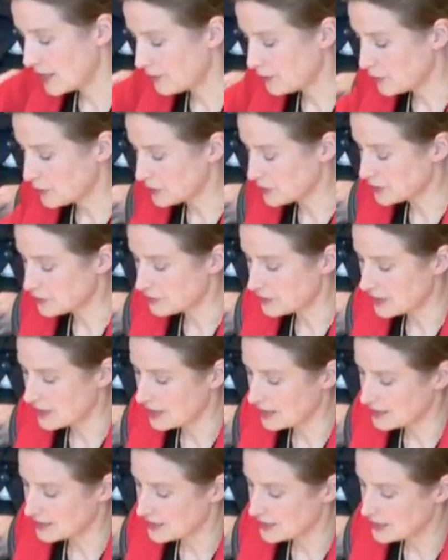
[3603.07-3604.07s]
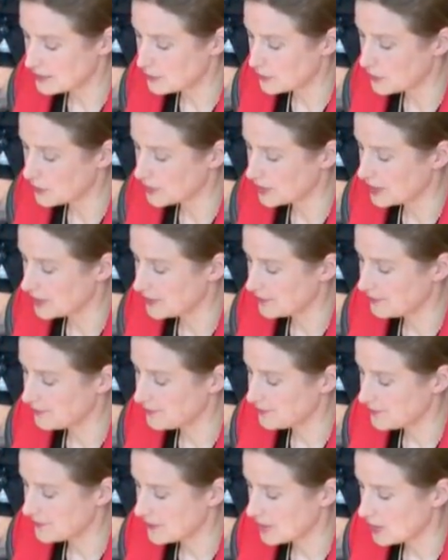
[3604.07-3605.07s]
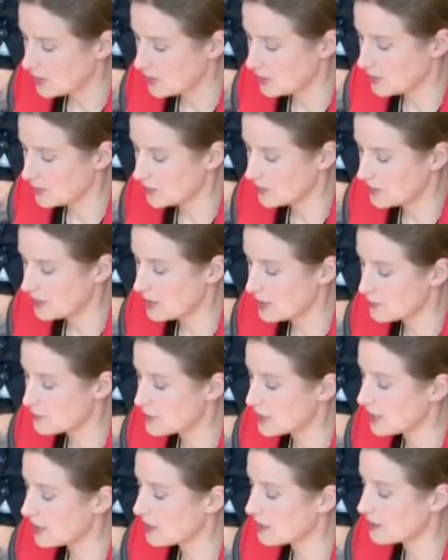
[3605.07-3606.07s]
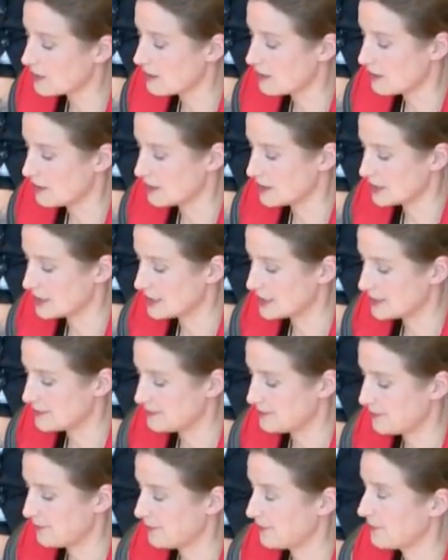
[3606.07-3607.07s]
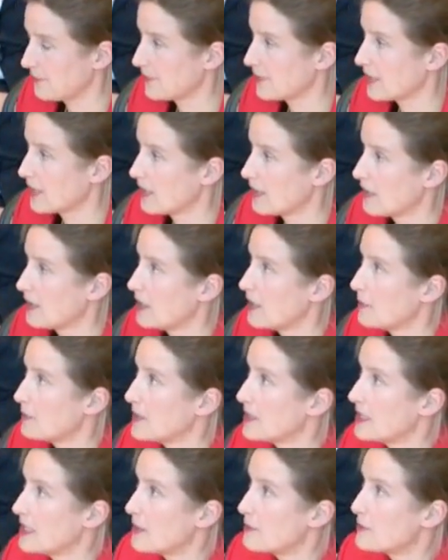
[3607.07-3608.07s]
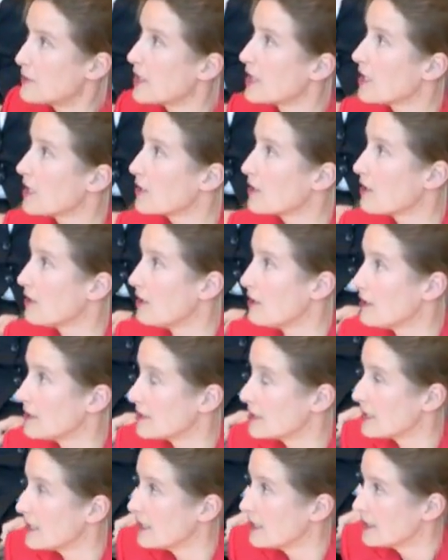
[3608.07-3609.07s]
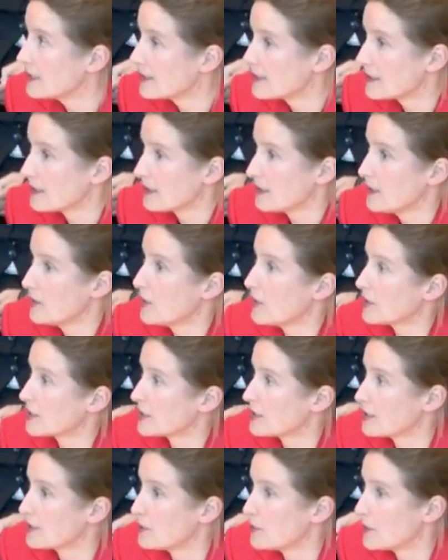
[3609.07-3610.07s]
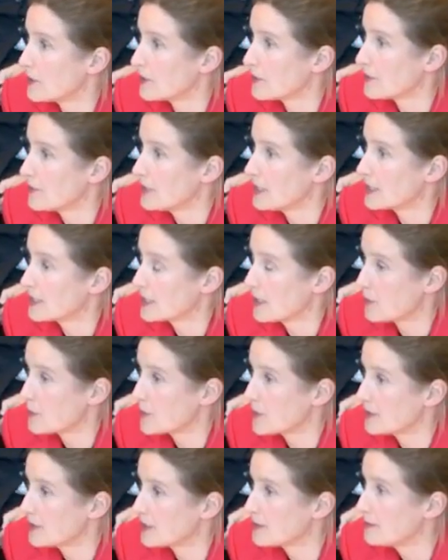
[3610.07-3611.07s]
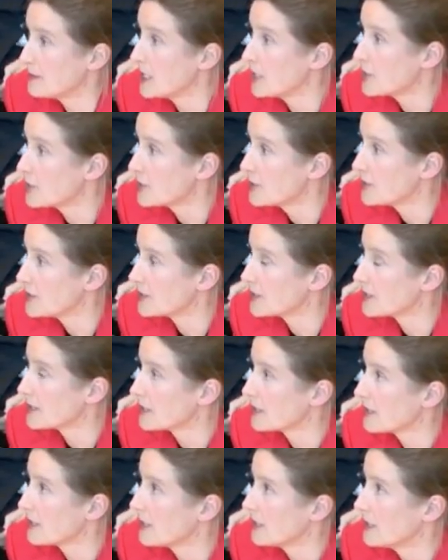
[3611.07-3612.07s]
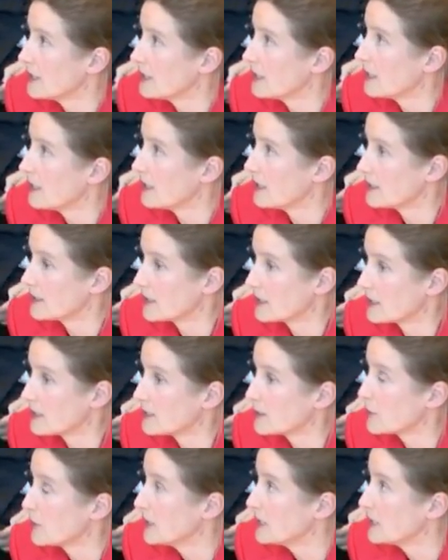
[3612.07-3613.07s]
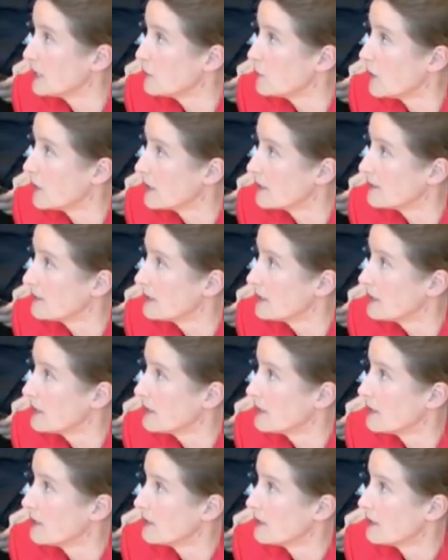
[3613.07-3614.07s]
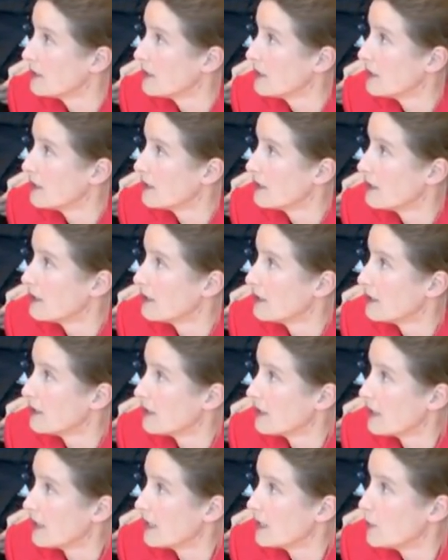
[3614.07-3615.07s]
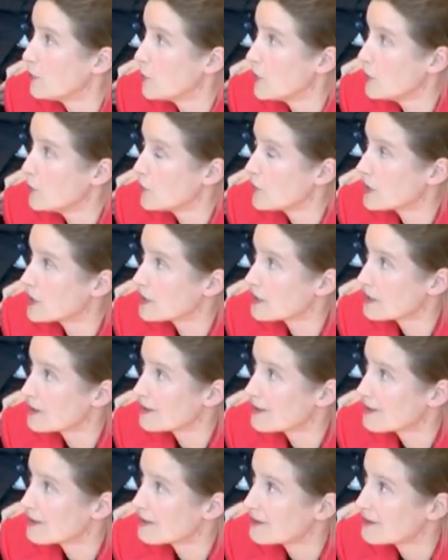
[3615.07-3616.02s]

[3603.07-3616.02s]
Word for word: They've also relied this morning on the umbrella clause. But the umbrella clause is not one of the exceptions mentioned in Article 21. And we would